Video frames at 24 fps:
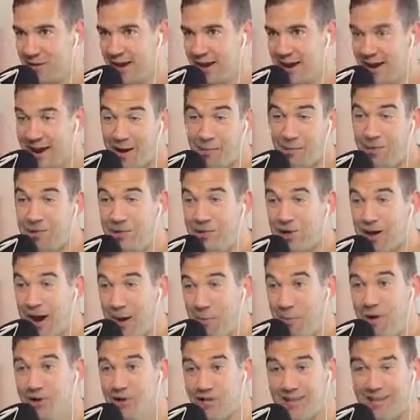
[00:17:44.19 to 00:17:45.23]
Okay, and how
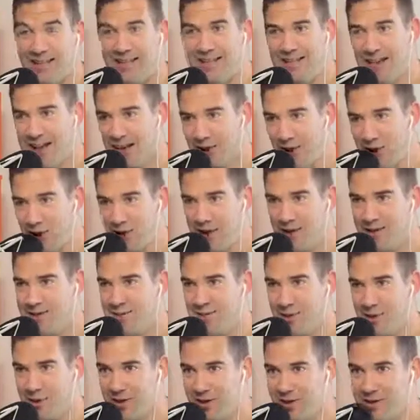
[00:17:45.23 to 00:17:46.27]
much is that
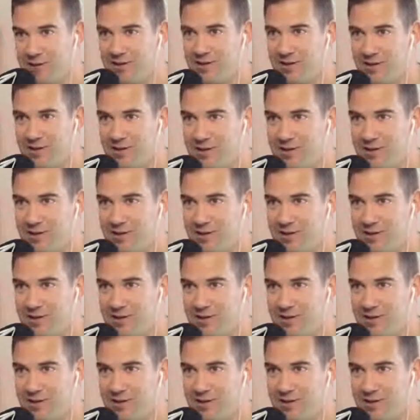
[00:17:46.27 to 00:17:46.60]
cost? 40 cases.